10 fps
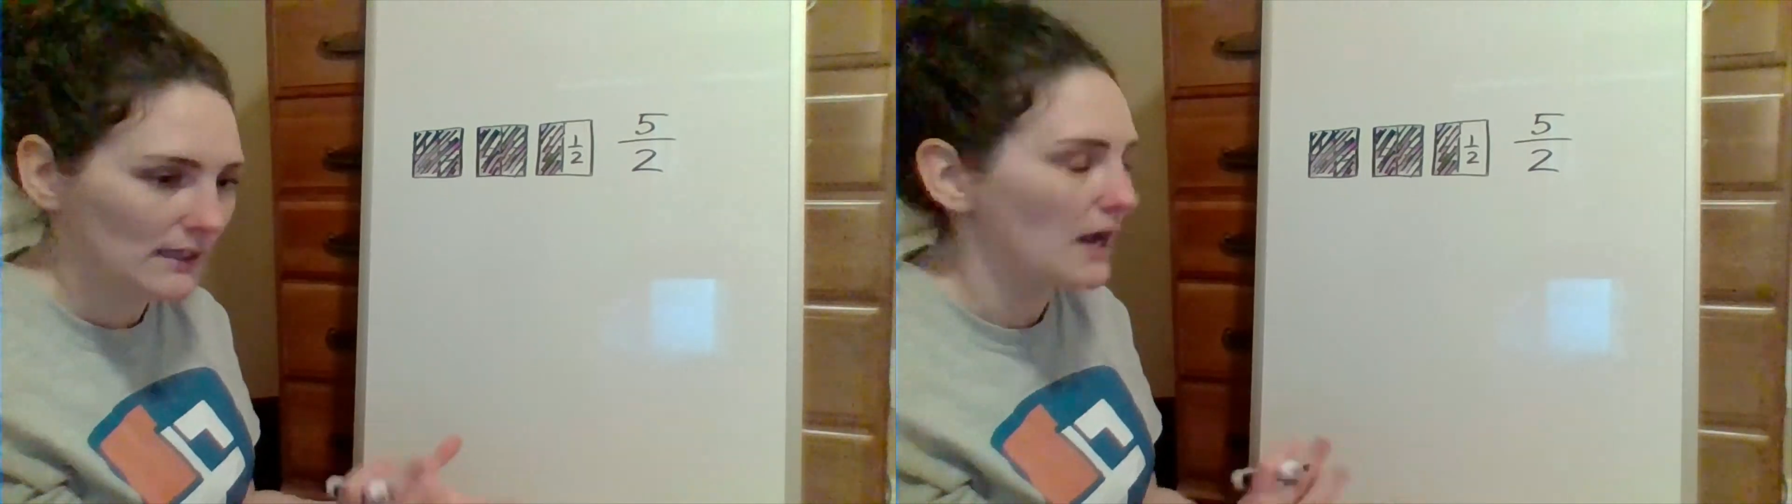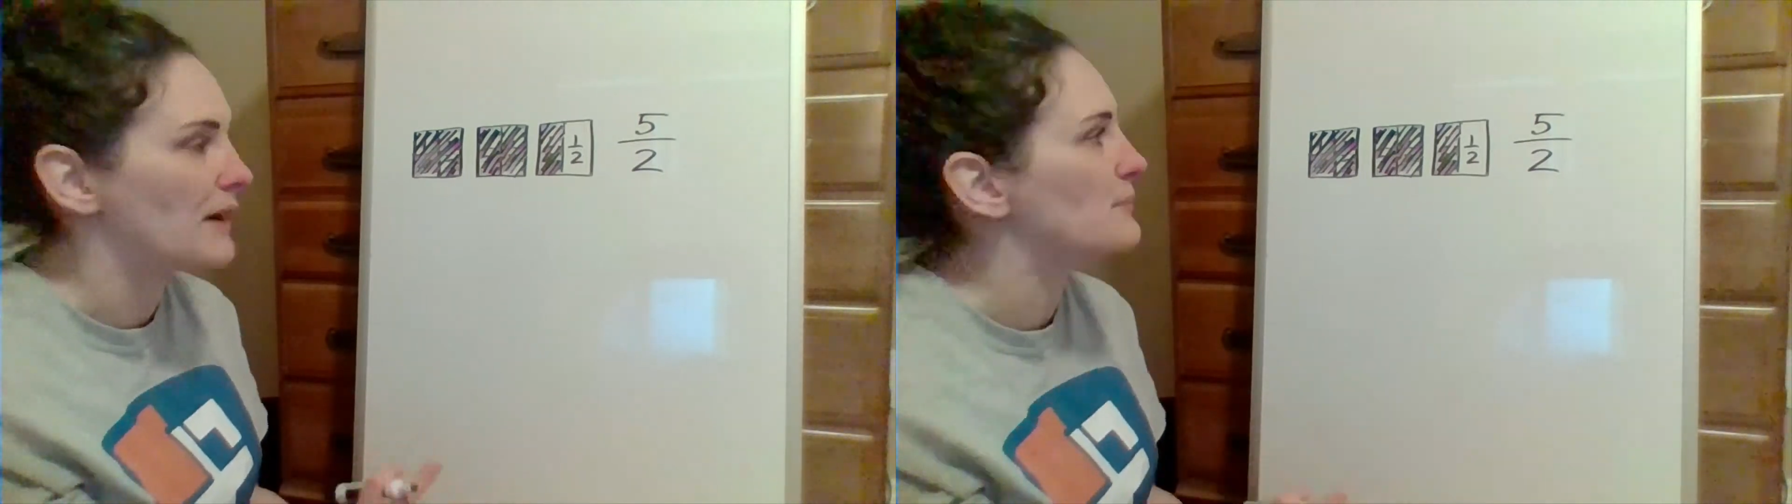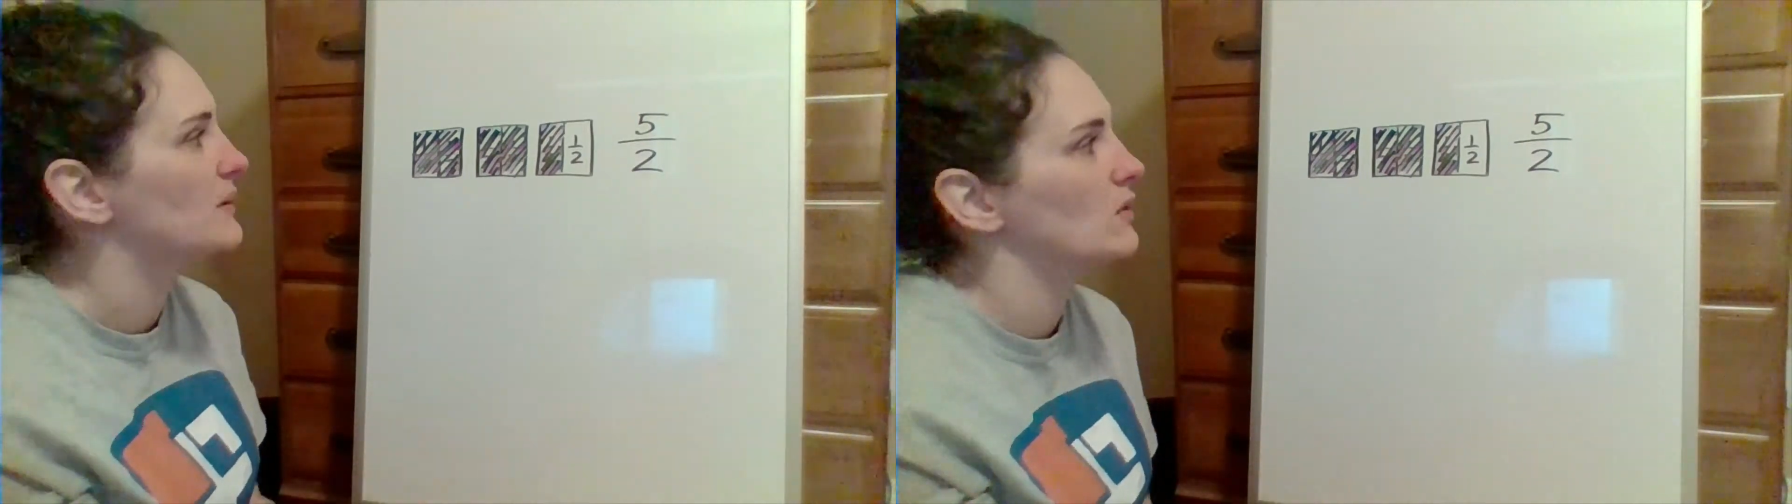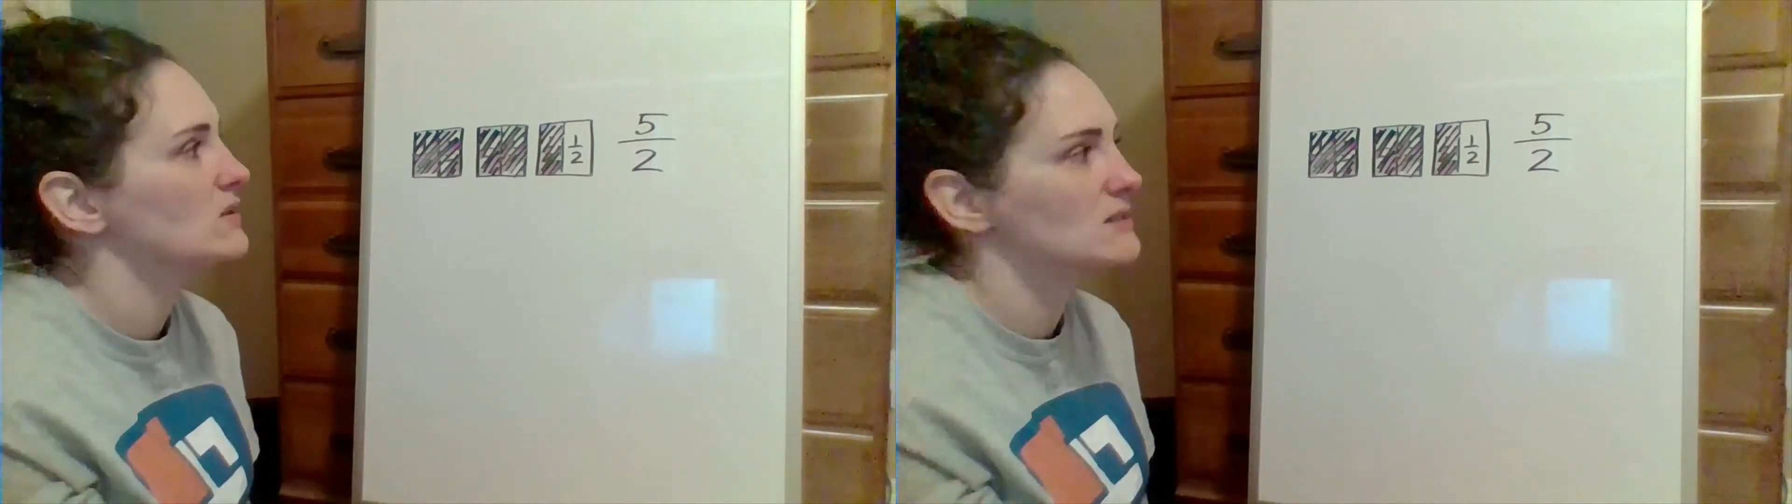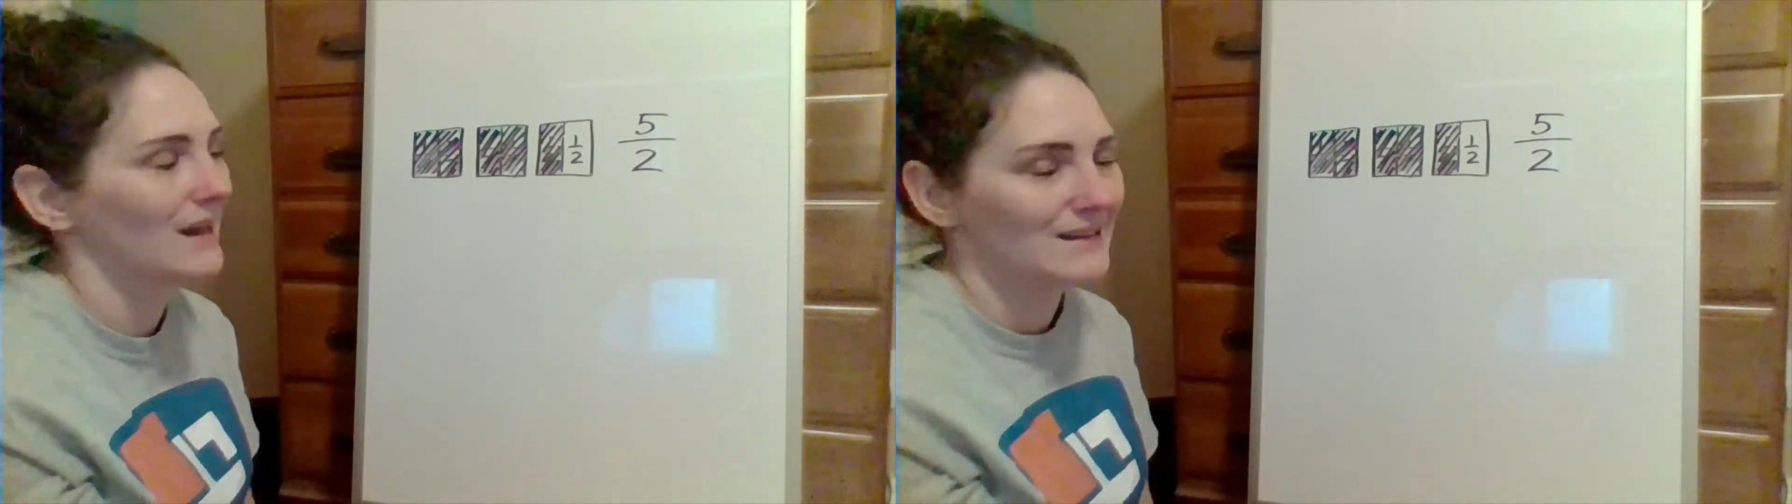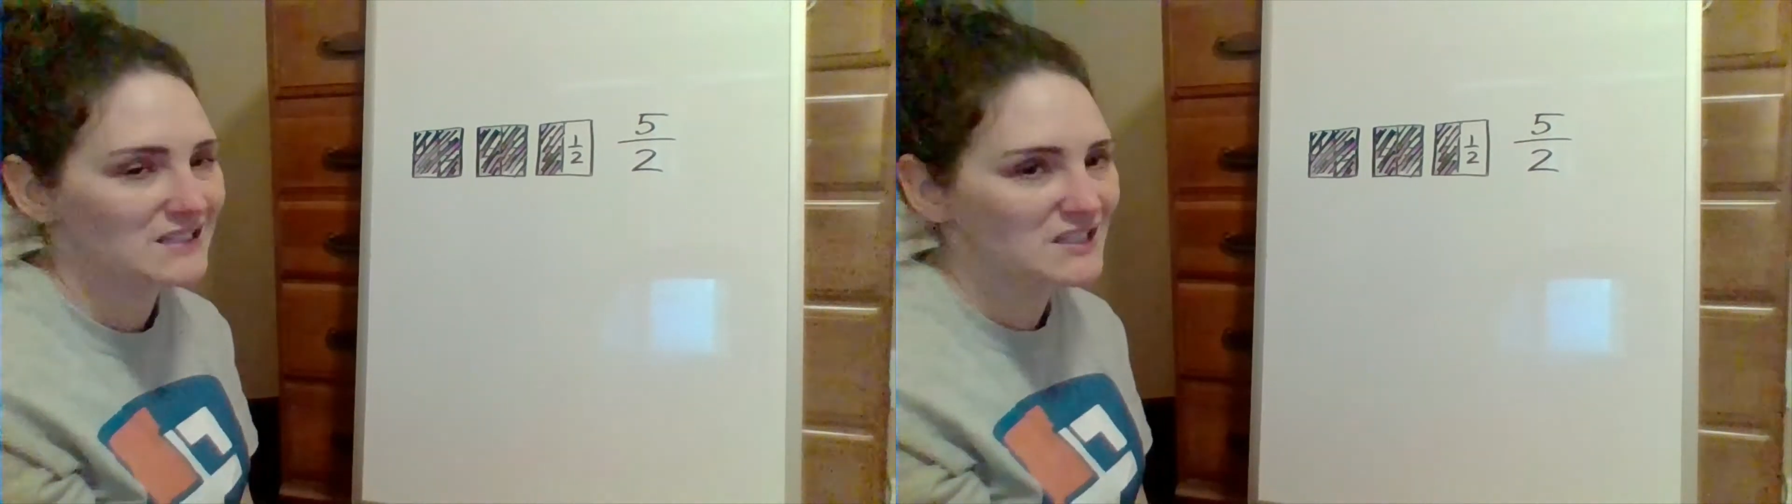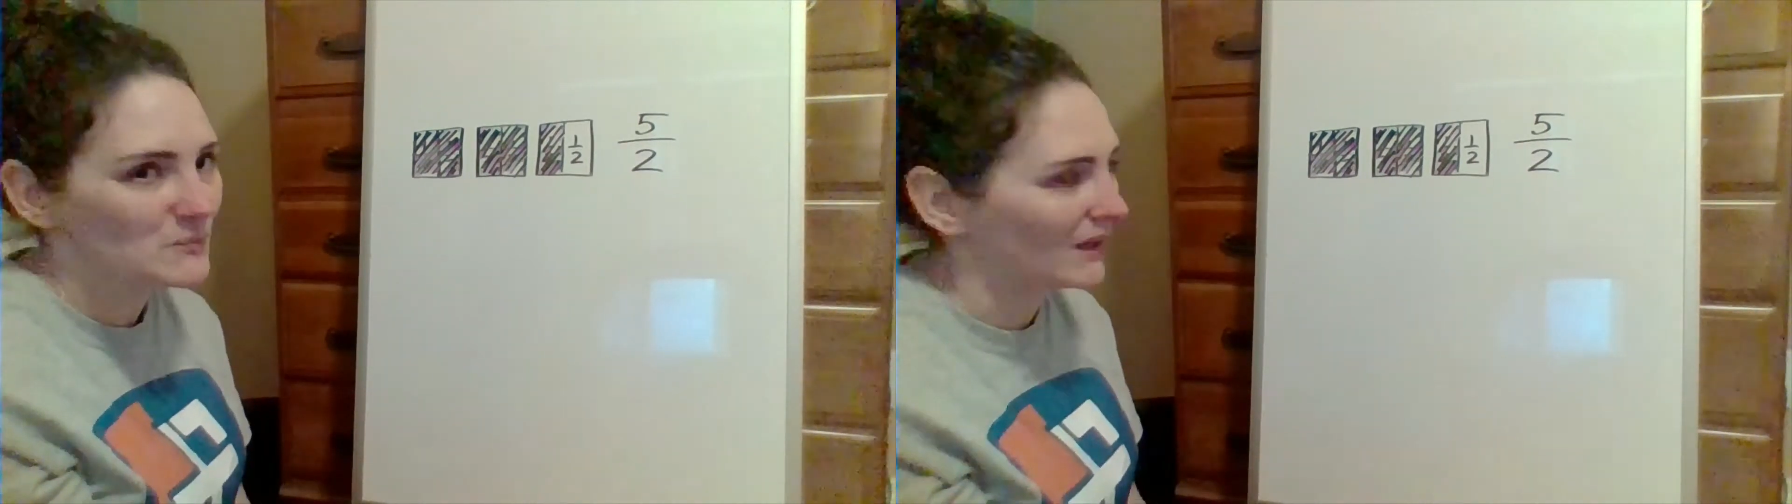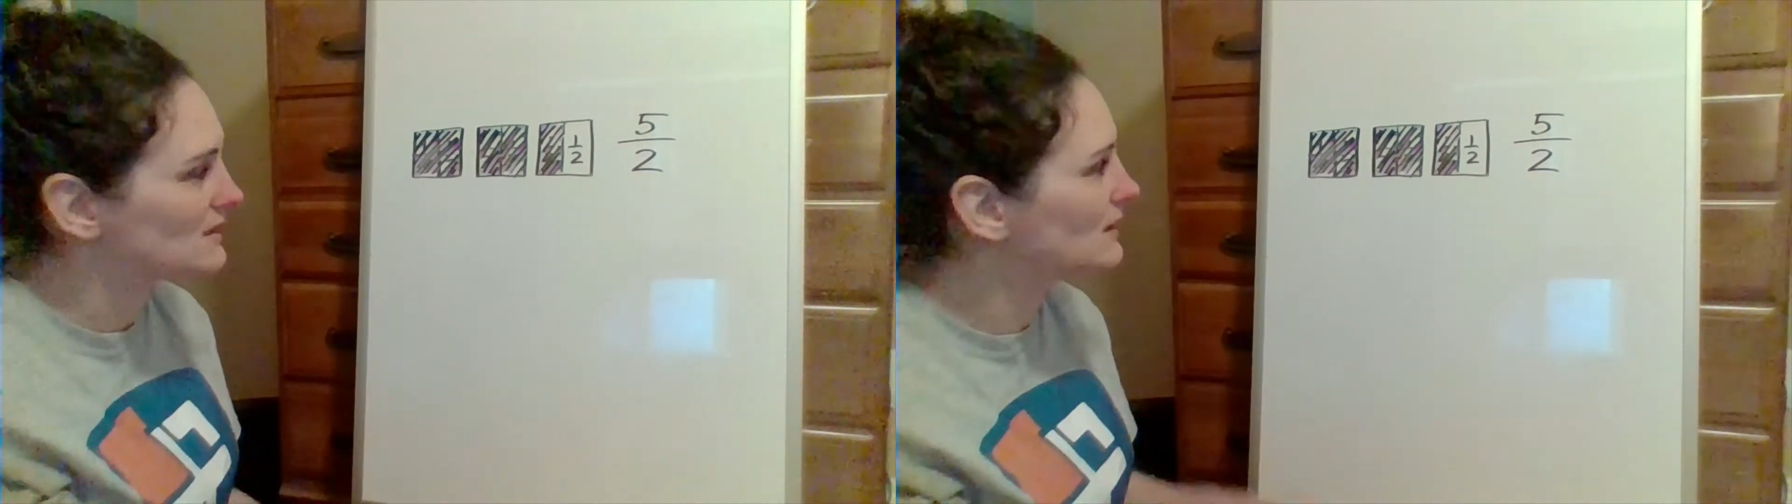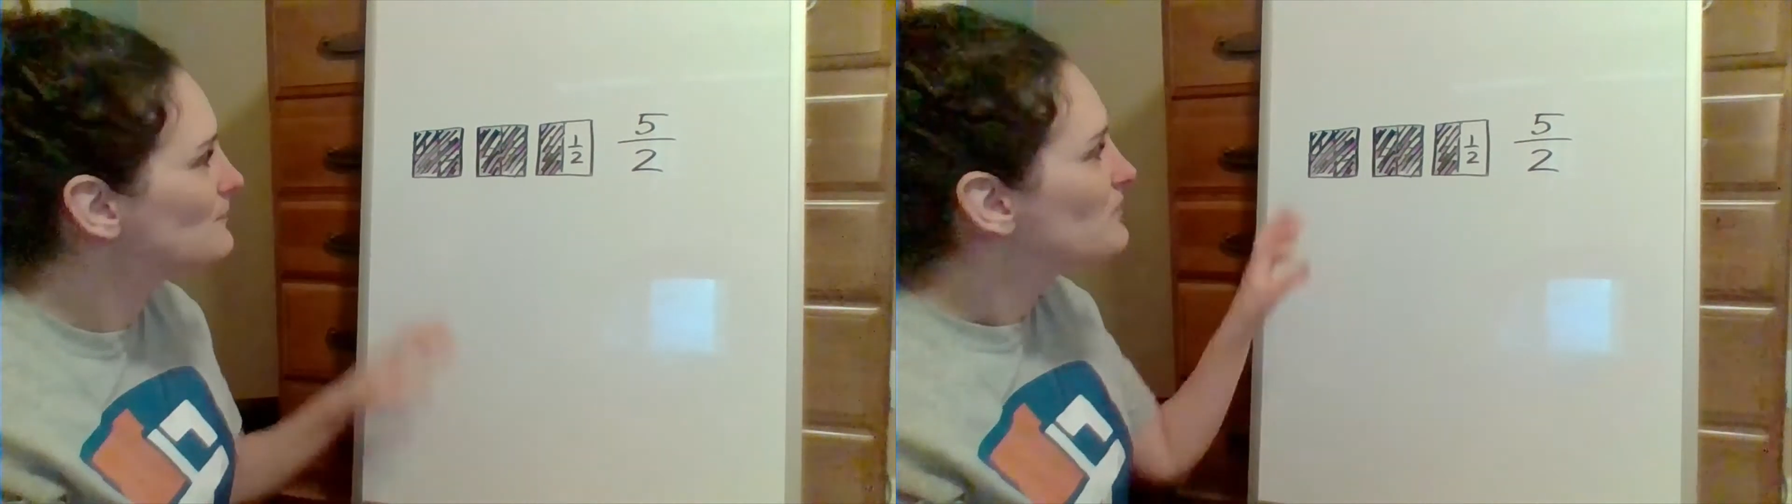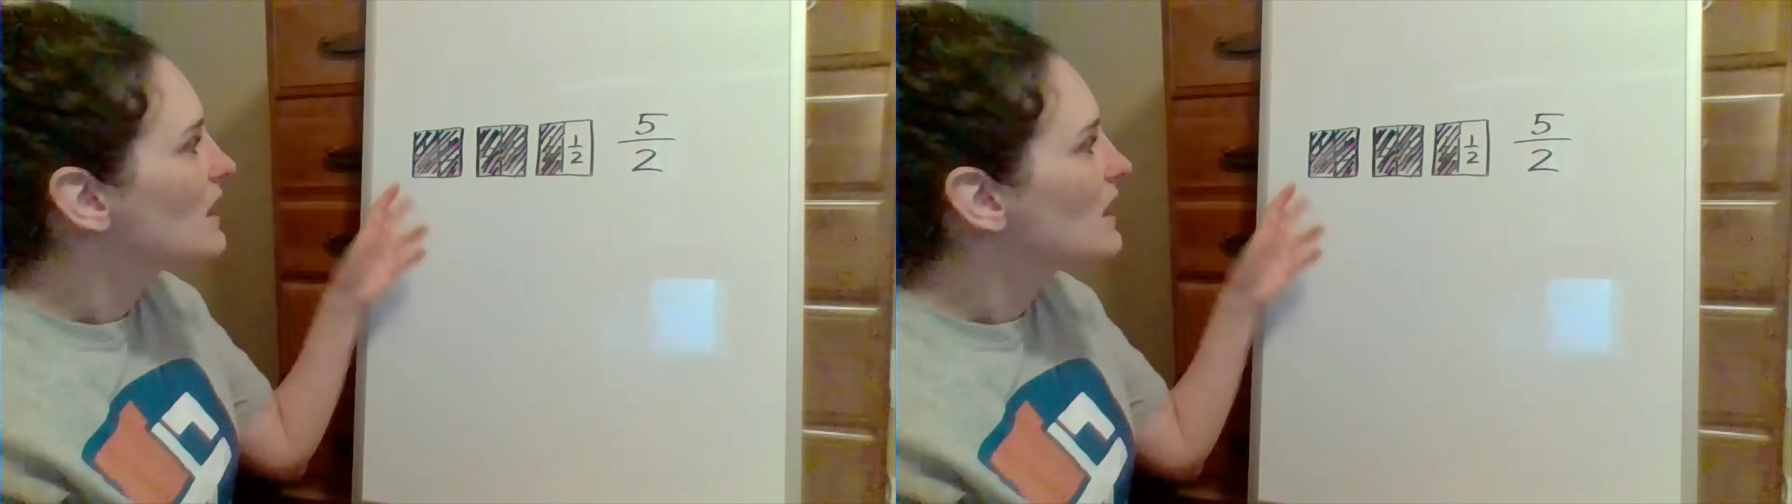but it's not expected.